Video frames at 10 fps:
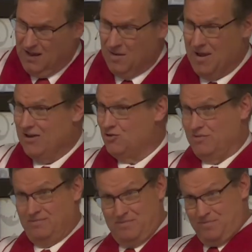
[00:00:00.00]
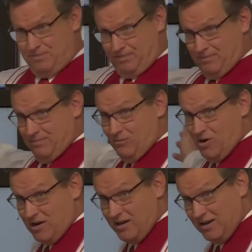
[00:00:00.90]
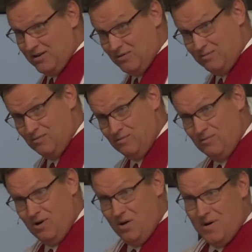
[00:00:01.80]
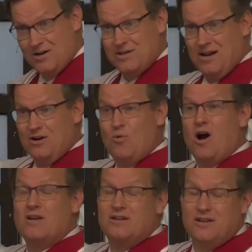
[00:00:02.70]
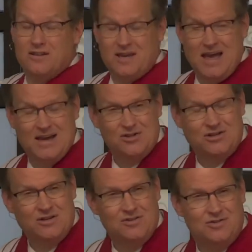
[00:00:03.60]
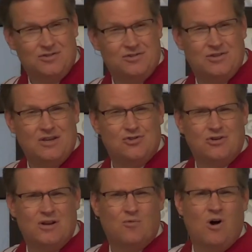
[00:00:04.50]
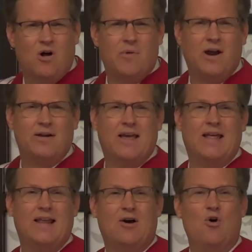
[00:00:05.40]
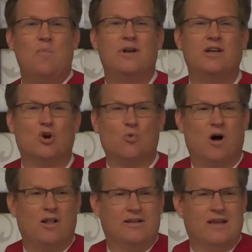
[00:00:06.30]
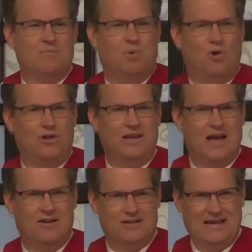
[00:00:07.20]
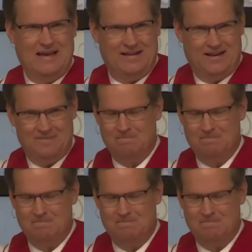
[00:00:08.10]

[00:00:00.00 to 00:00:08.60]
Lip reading: Imagine walking into Walmart down here, walking to the cashier's station at Walmart and opening your wallet and pulling out yen